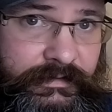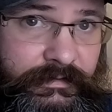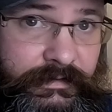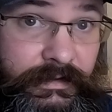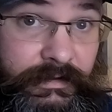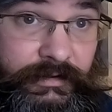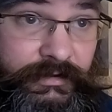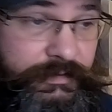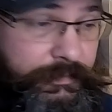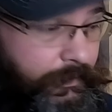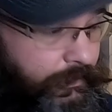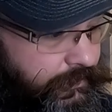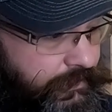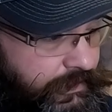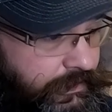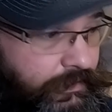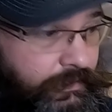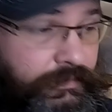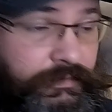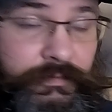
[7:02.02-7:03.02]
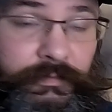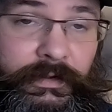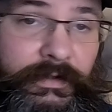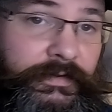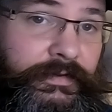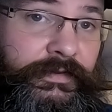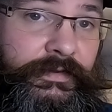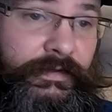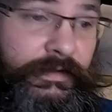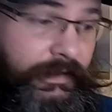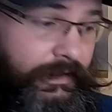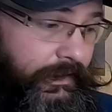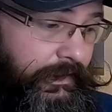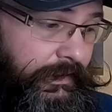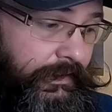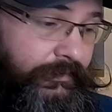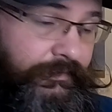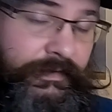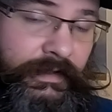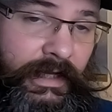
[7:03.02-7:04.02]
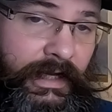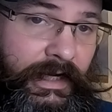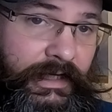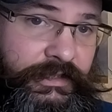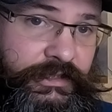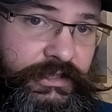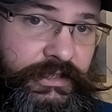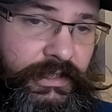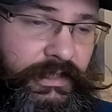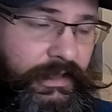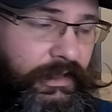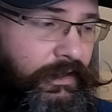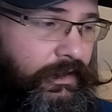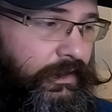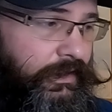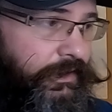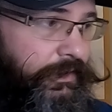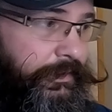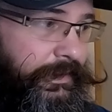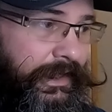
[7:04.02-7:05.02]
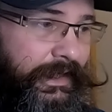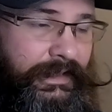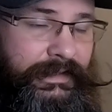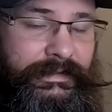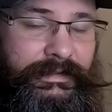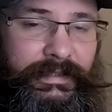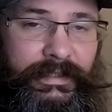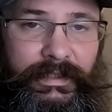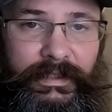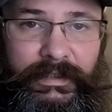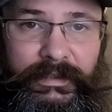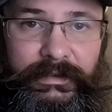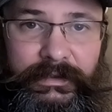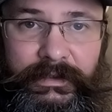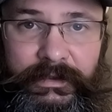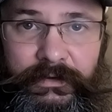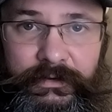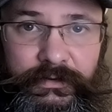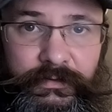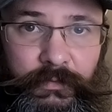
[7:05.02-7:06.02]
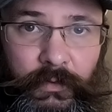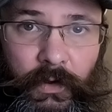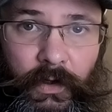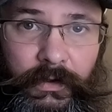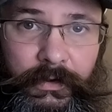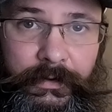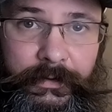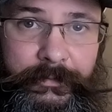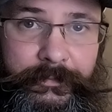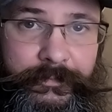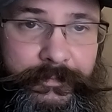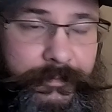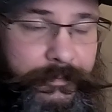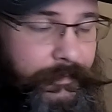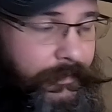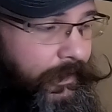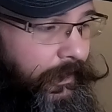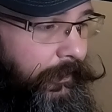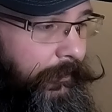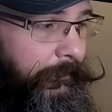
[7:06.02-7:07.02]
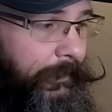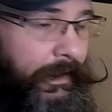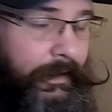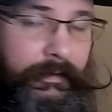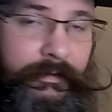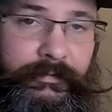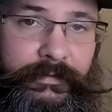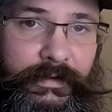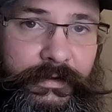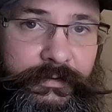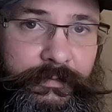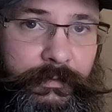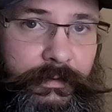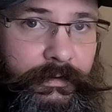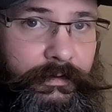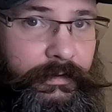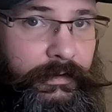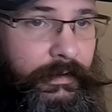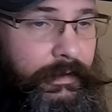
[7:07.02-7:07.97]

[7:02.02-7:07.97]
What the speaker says: that you're supposed to use with the Flash, you get 10 liters of water out of this one.